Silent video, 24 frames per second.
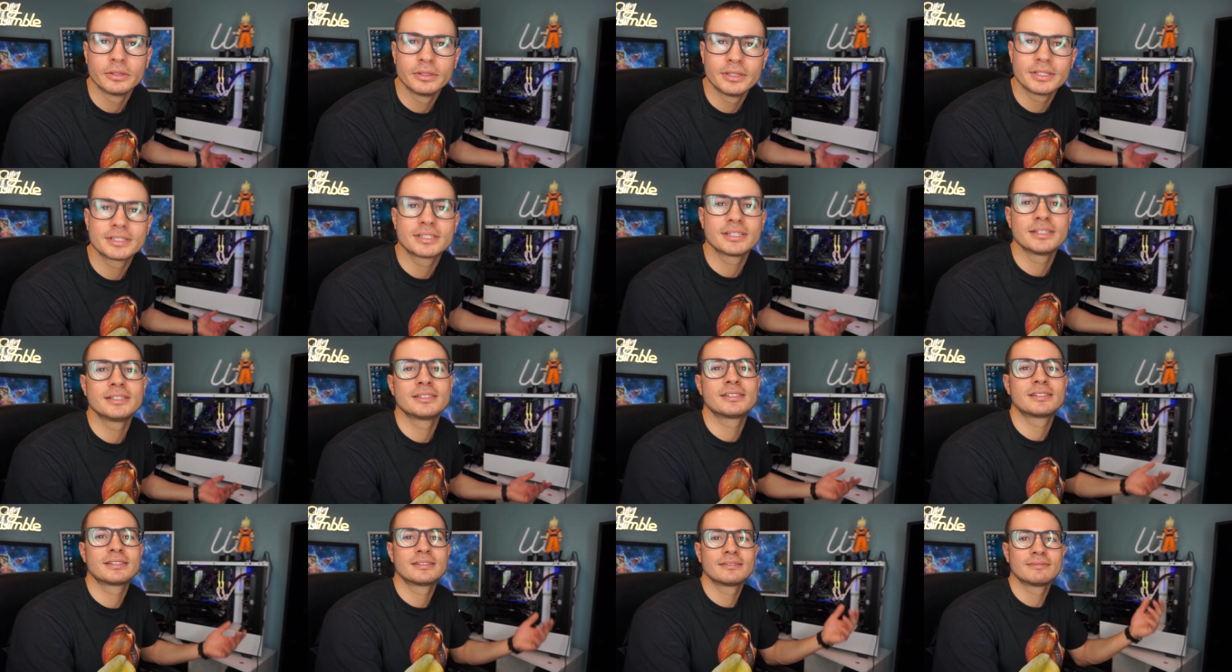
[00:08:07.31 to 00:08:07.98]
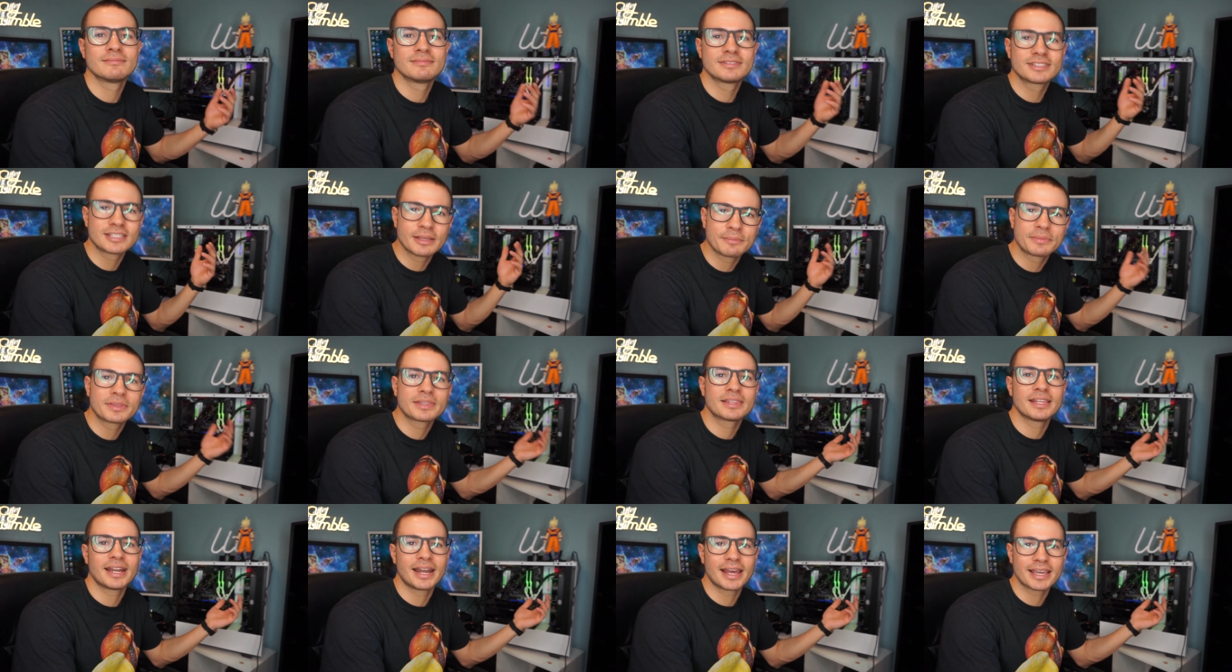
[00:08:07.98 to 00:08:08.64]
This is
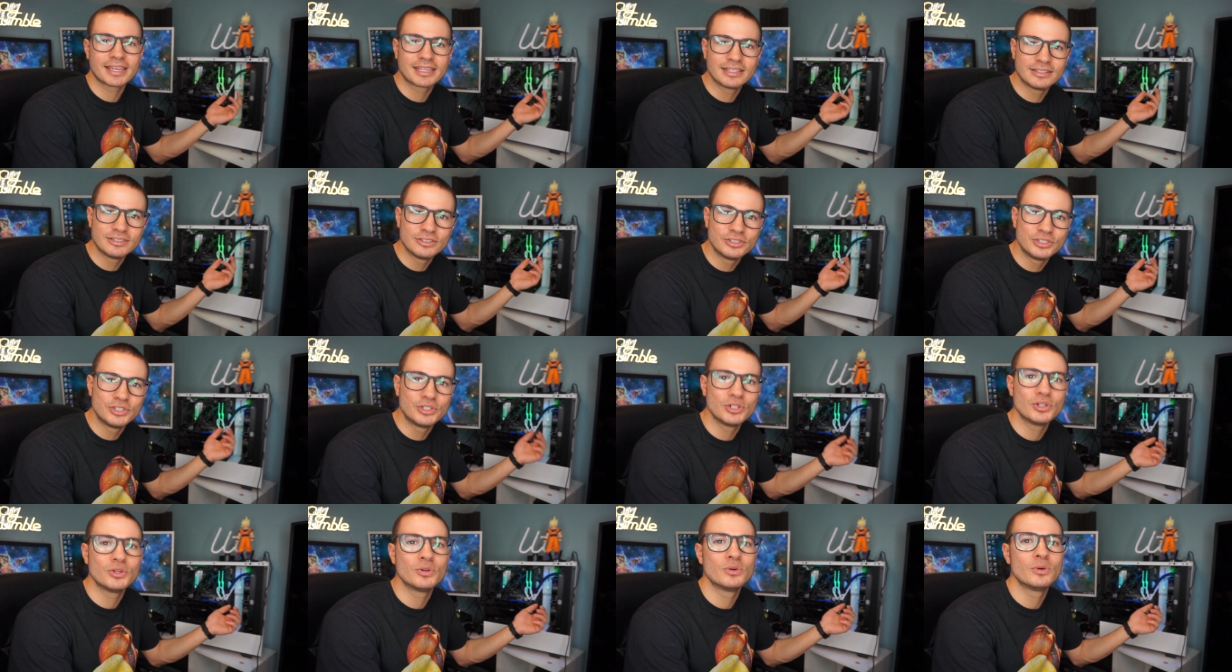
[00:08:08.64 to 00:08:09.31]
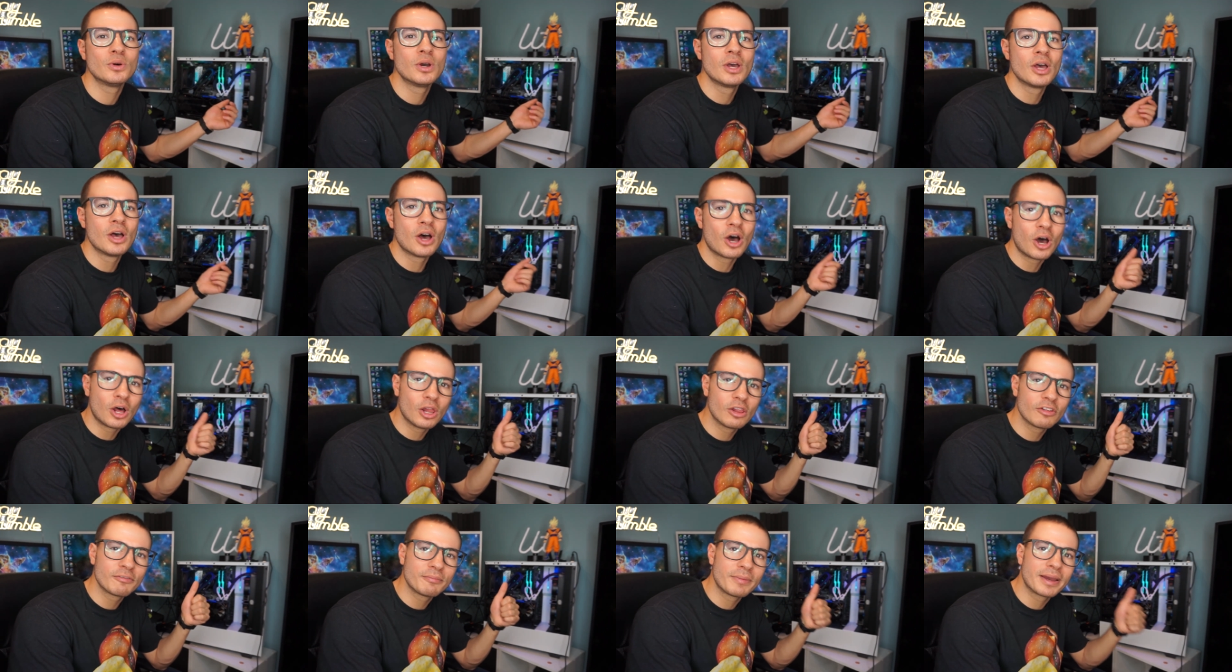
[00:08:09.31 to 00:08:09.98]
something that I can do
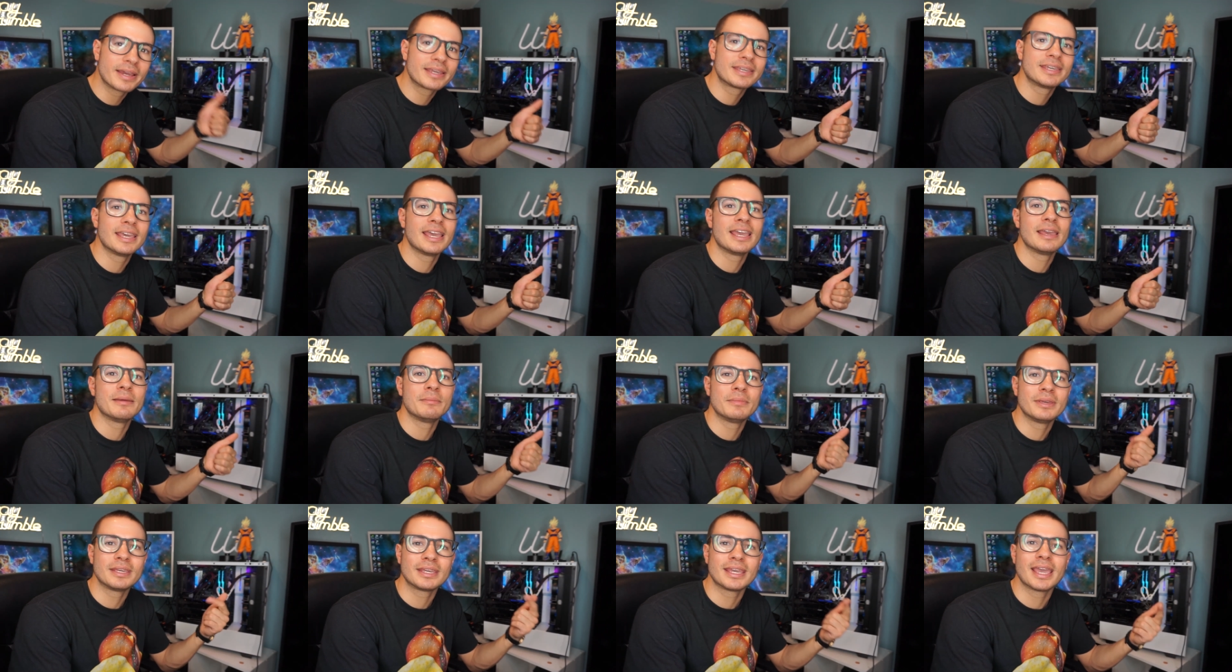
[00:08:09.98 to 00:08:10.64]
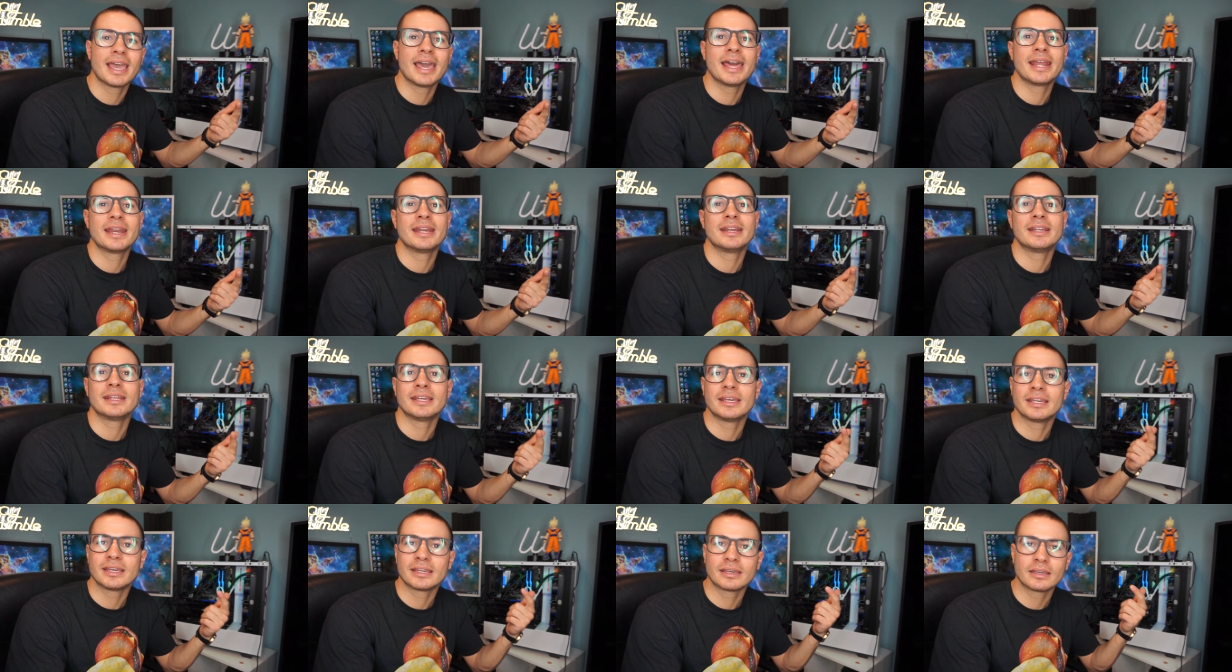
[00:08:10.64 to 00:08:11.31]
all of my gaming,
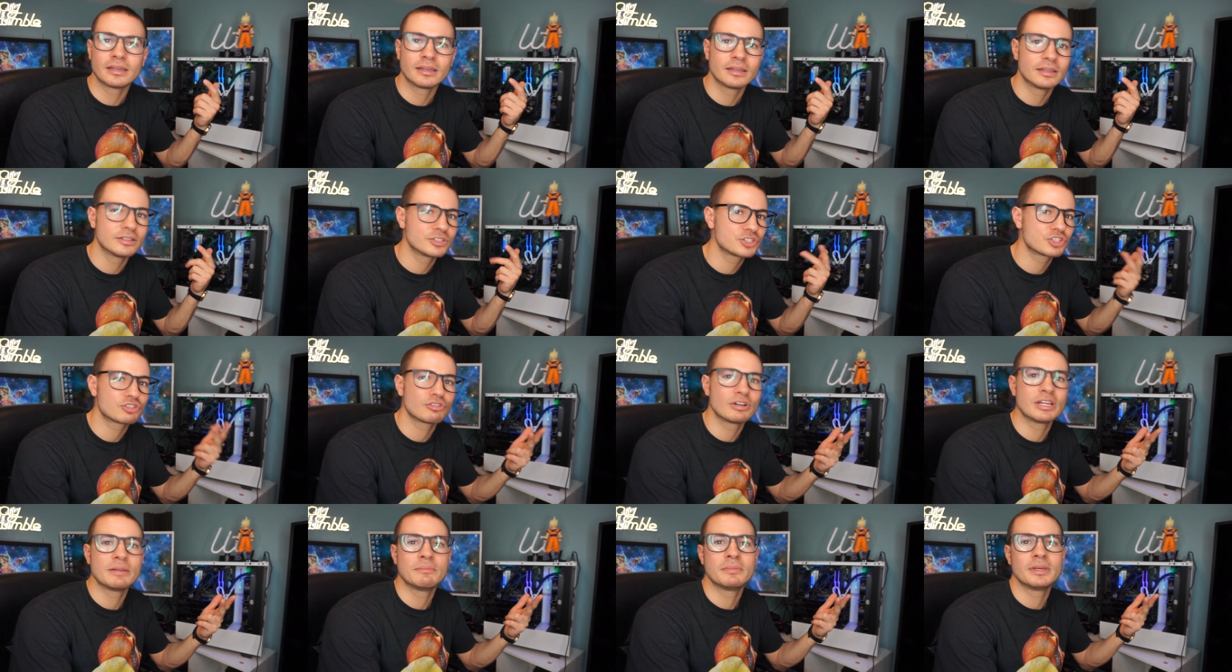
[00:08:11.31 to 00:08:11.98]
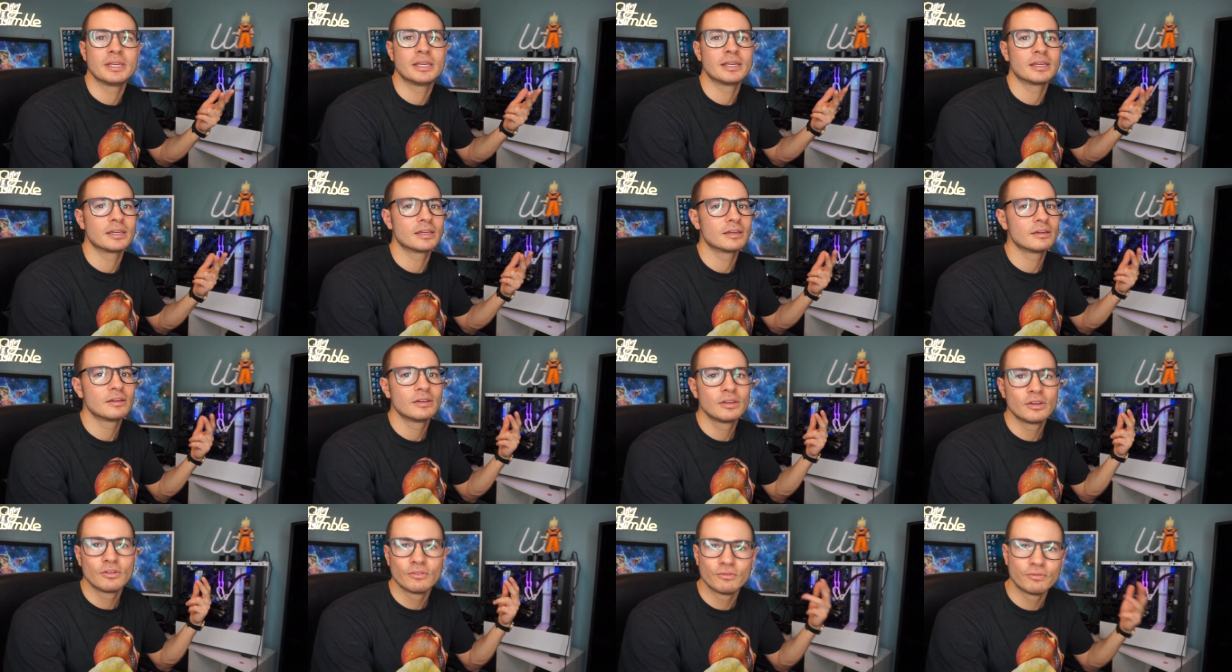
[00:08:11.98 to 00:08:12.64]
editing, streaming,
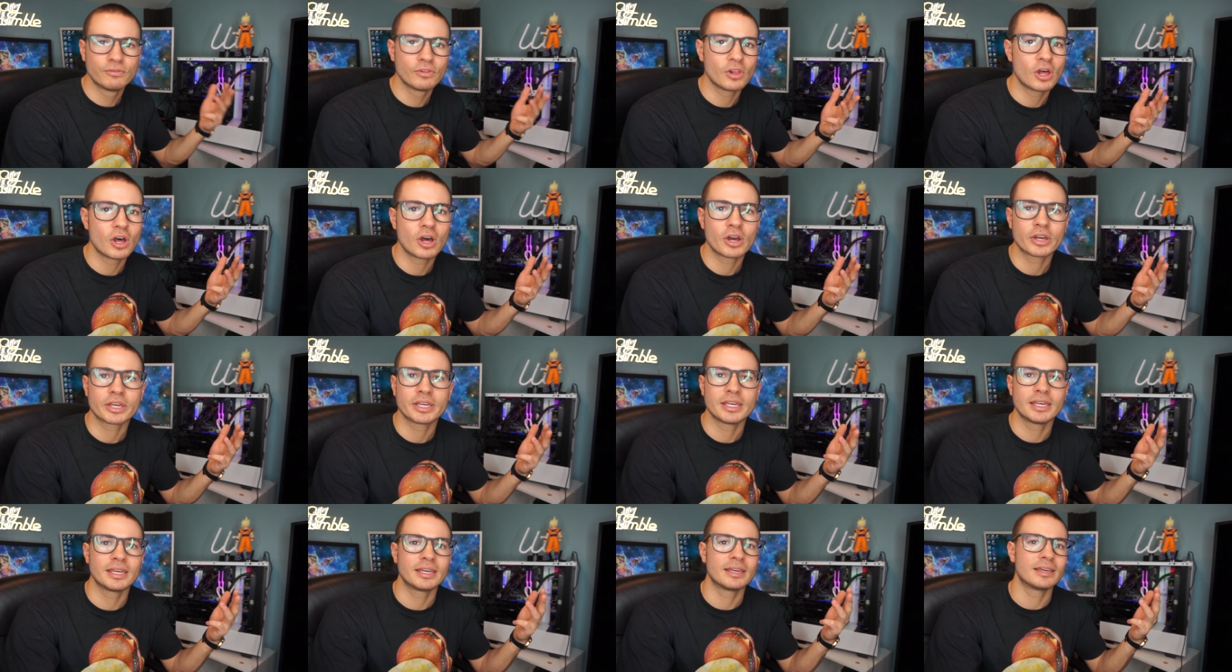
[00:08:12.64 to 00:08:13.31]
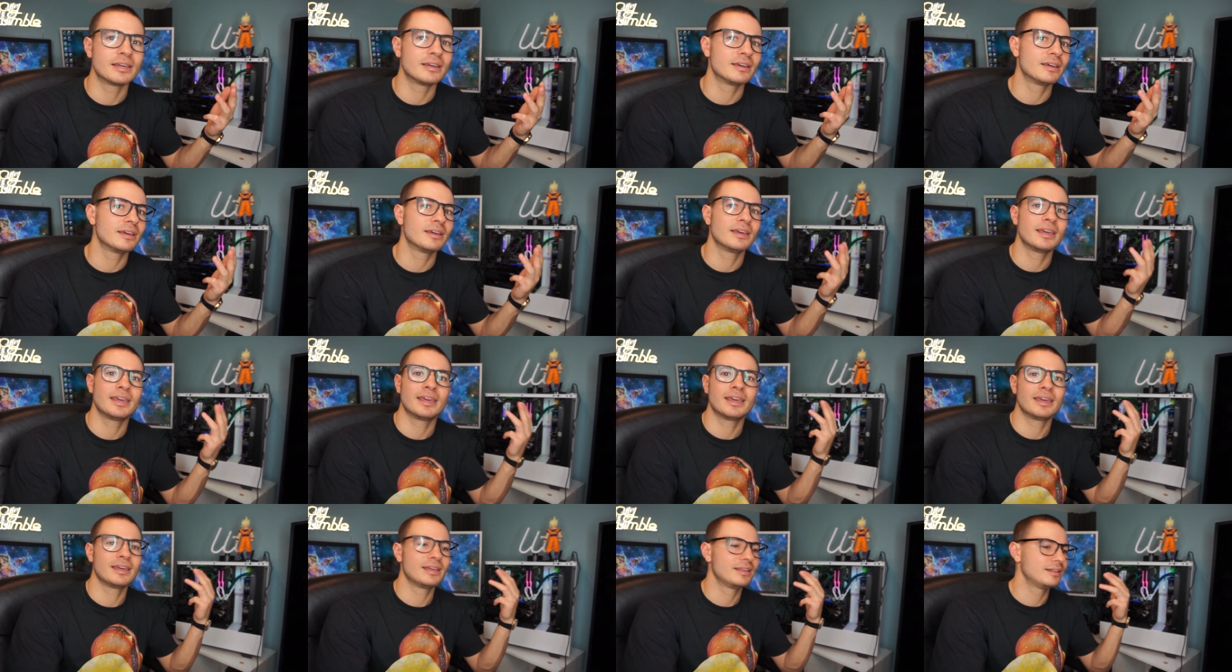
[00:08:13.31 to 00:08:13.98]
vlogging,
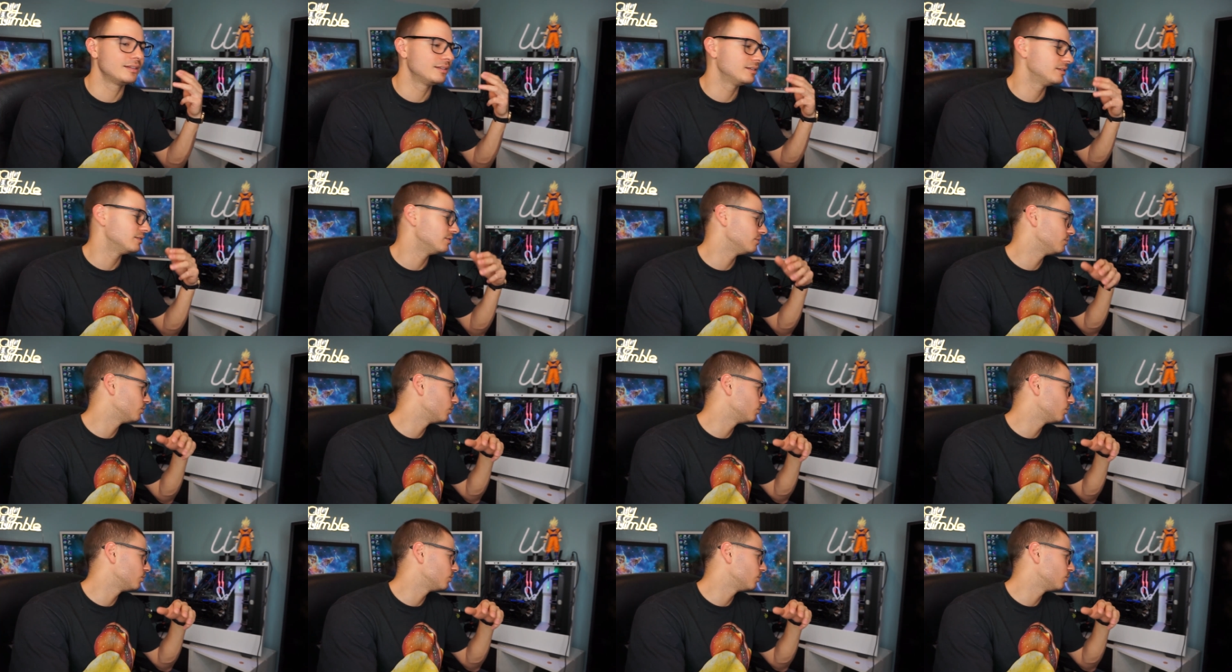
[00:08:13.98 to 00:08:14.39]
and